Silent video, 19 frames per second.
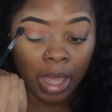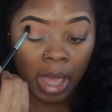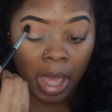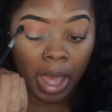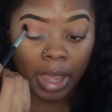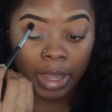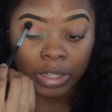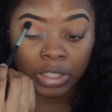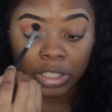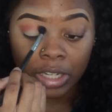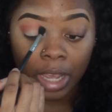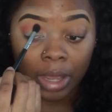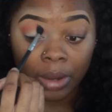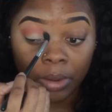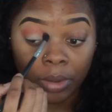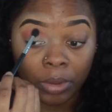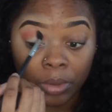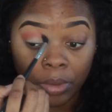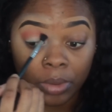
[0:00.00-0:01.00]

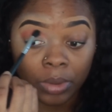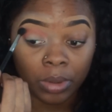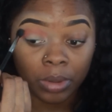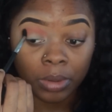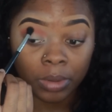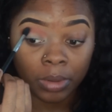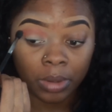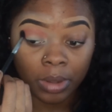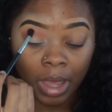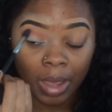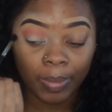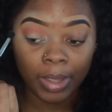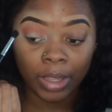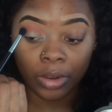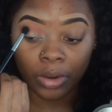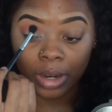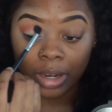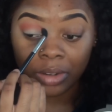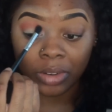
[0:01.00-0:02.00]
eyeshadow,
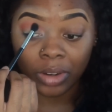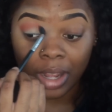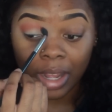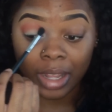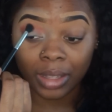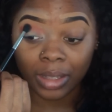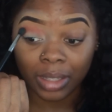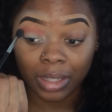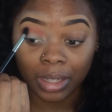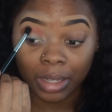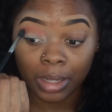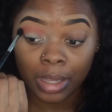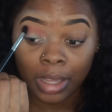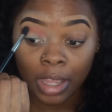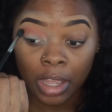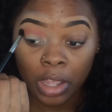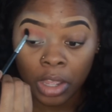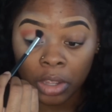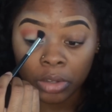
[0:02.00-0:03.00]
your under eye look
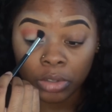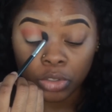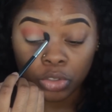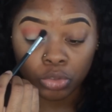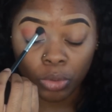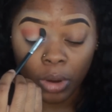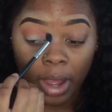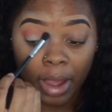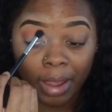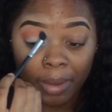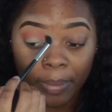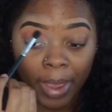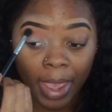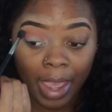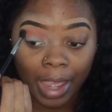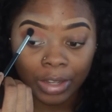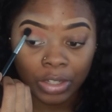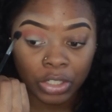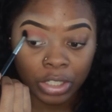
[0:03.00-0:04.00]
dry,
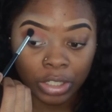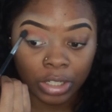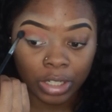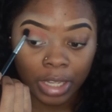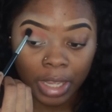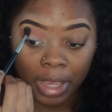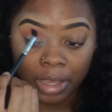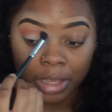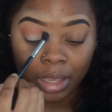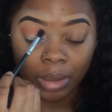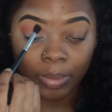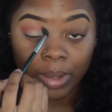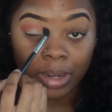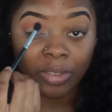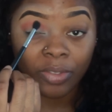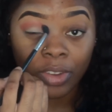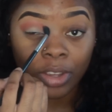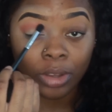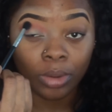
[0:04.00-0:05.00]
patchy, or cakey. But
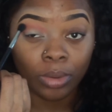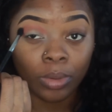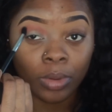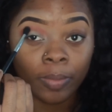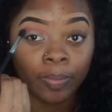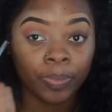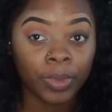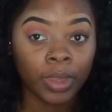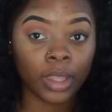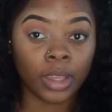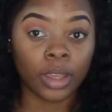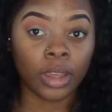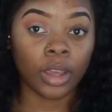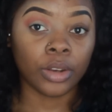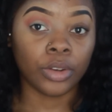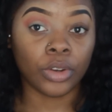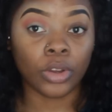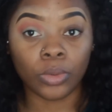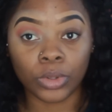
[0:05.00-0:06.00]
if you
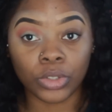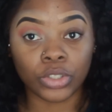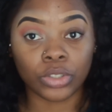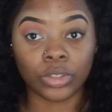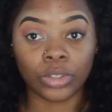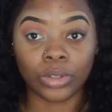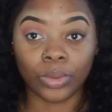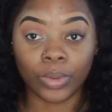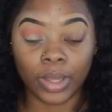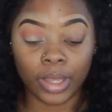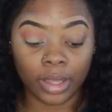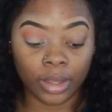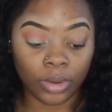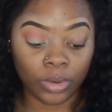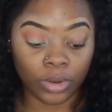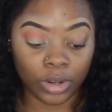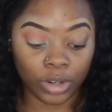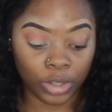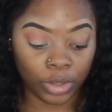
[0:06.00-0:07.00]
know what you're doing,
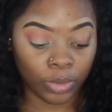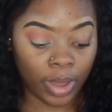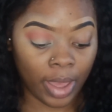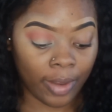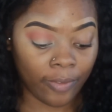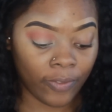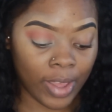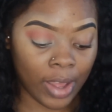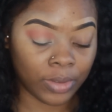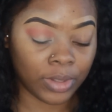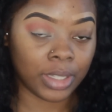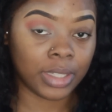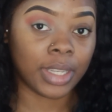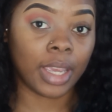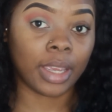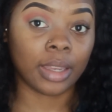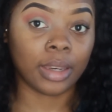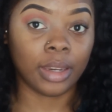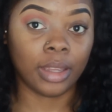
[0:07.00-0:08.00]
or you have found a
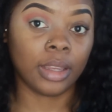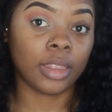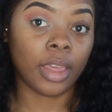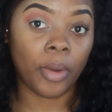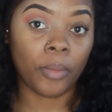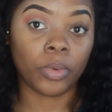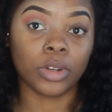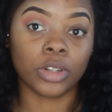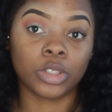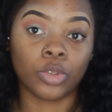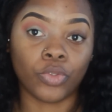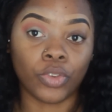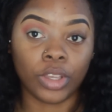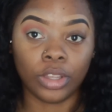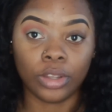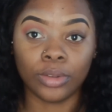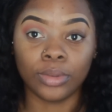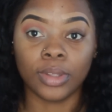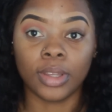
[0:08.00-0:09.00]
technique that works for
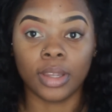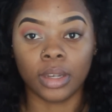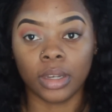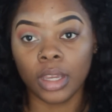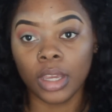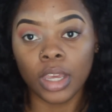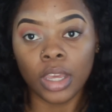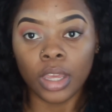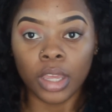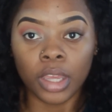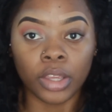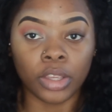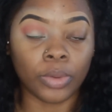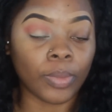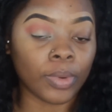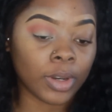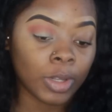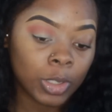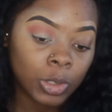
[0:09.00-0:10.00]
you, then
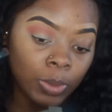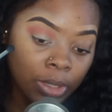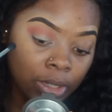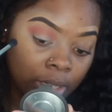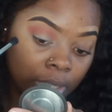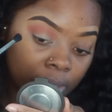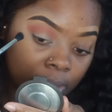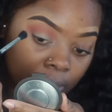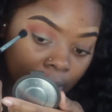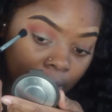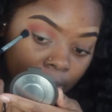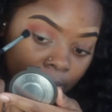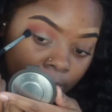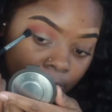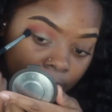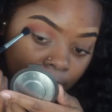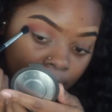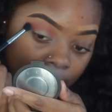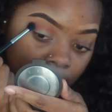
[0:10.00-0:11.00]
you won't experience that.
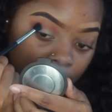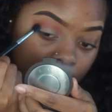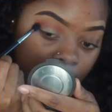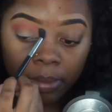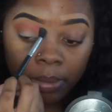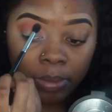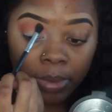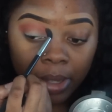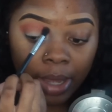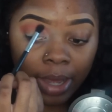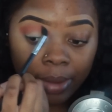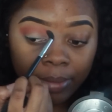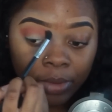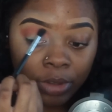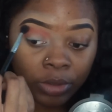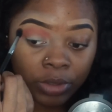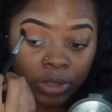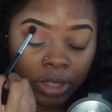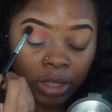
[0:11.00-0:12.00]
But I'm
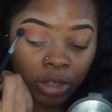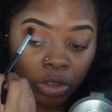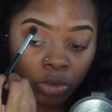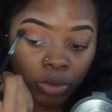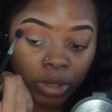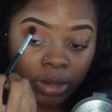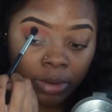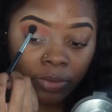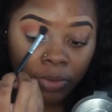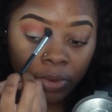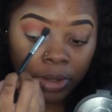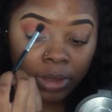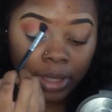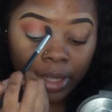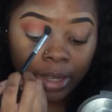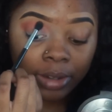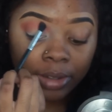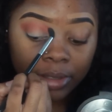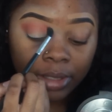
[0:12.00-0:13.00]
using 3 to 4
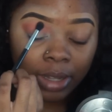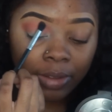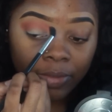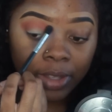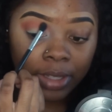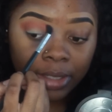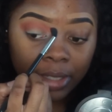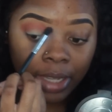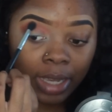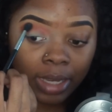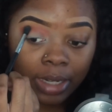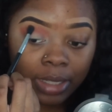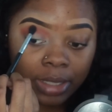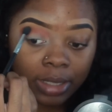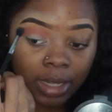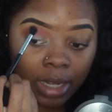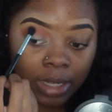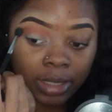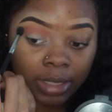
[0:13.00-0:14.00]
layers of this
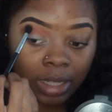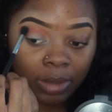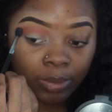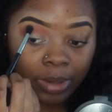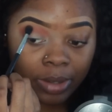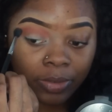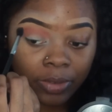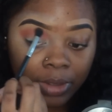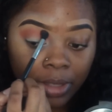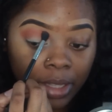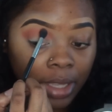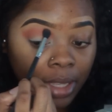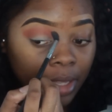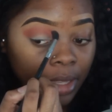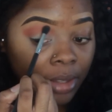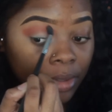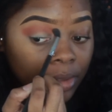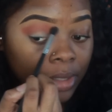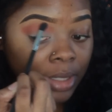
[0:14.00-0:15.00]
Anastasia Beverly
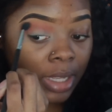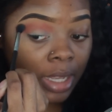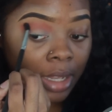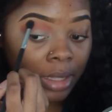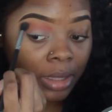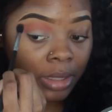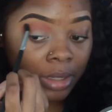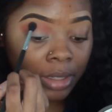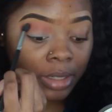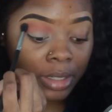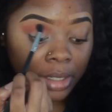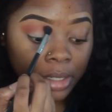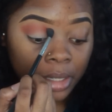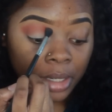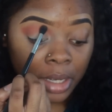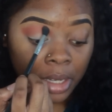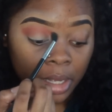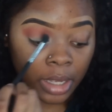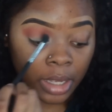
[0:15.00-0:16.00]
Hills color